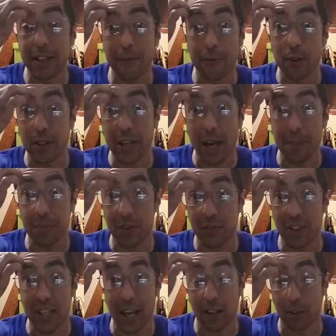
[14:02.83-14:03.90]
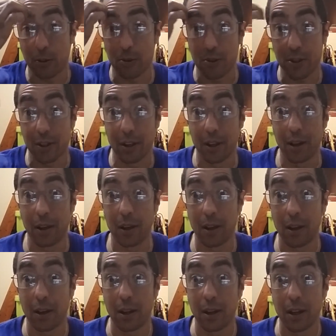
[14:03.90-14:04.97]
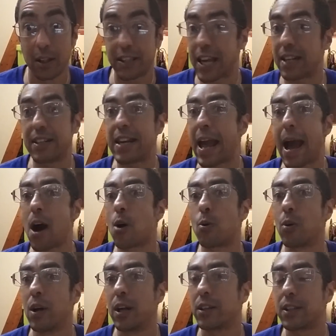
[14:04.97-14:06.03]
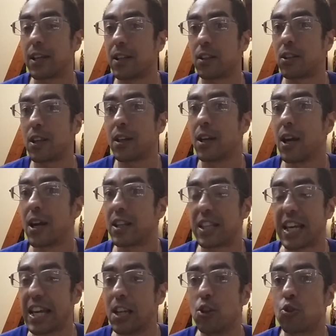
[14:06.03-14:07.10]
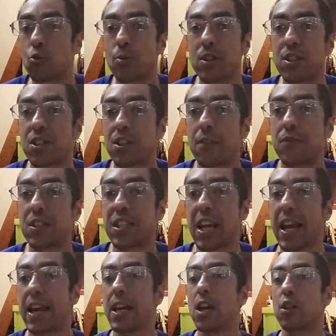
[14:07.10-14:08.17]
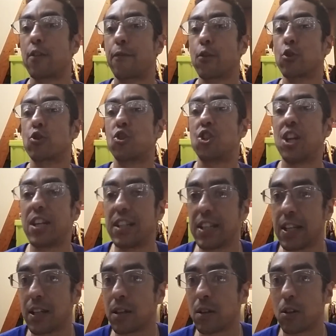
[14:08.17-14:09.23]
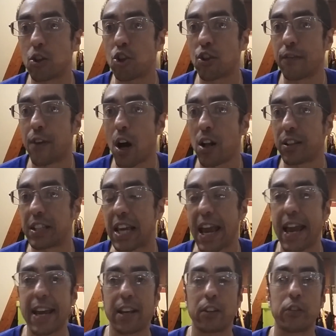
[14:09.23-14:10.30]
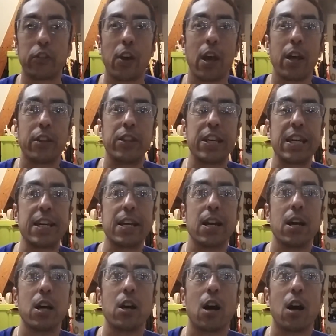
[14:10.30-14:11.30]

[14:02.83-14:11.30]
different types of settlers that now the interests of, say, the Virginian Chevaliers, the